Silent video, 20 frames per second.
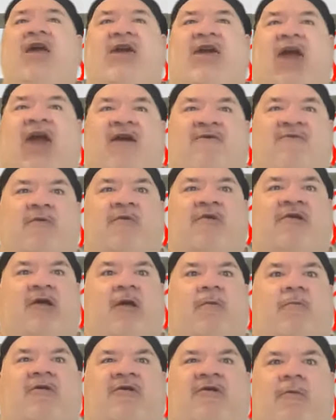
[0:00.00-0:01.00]
gave him
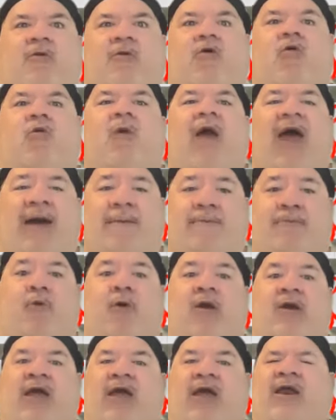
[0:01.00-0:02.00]
some crap
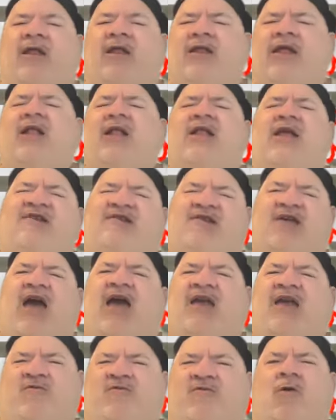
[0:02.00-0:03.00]
one night. I think these
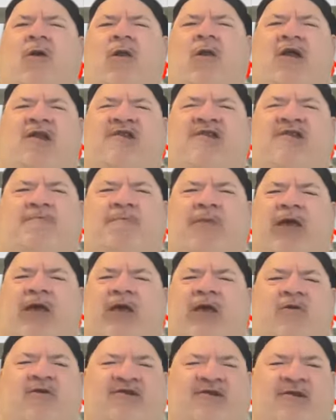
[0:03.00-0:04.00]
guys were all on
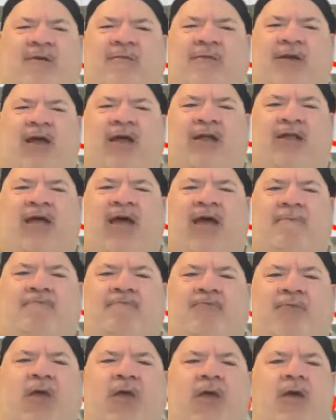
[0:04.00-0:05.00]
speed or something like that.
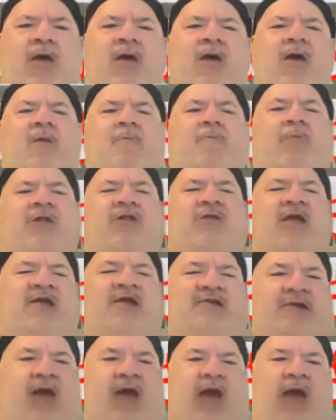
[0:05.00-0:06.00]
But
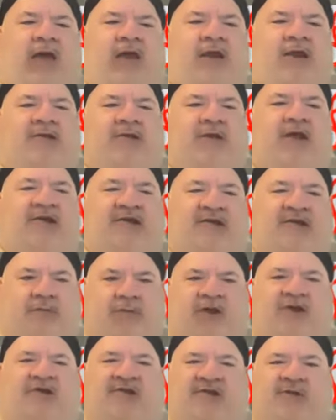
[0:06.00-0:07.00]
this guy and this
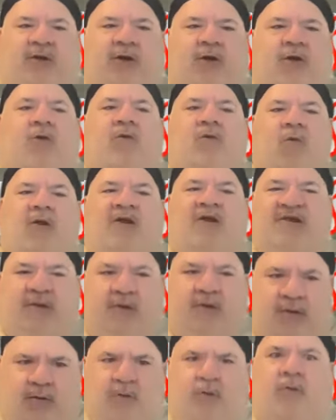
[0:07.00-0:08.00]
dude was
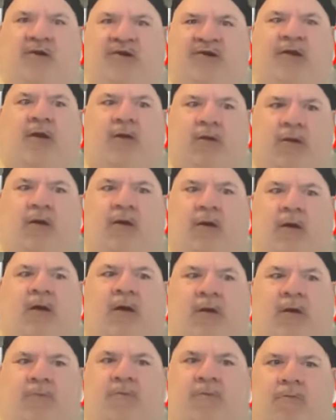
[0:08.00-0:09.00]
a
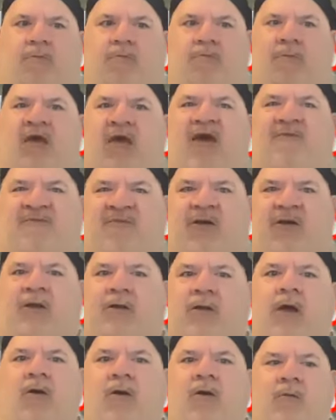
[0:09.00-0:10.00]
hefty
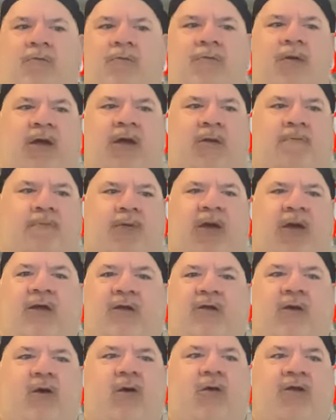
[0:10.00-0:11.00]
dude,
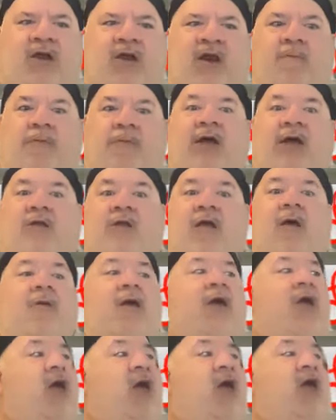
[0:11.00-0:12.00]
big dude that he picked
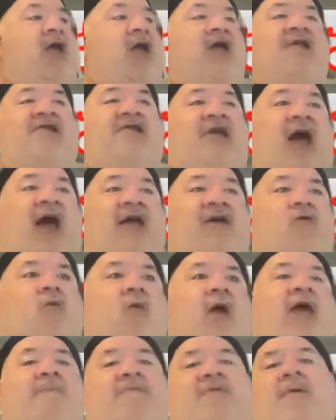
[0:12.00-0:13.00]
up. This guy
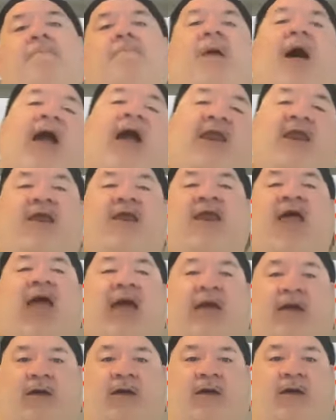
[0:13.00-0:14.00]
grabbed him by the
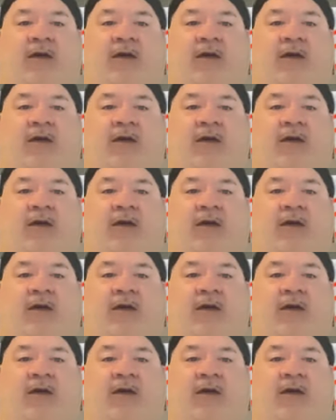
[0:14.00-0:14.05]
neck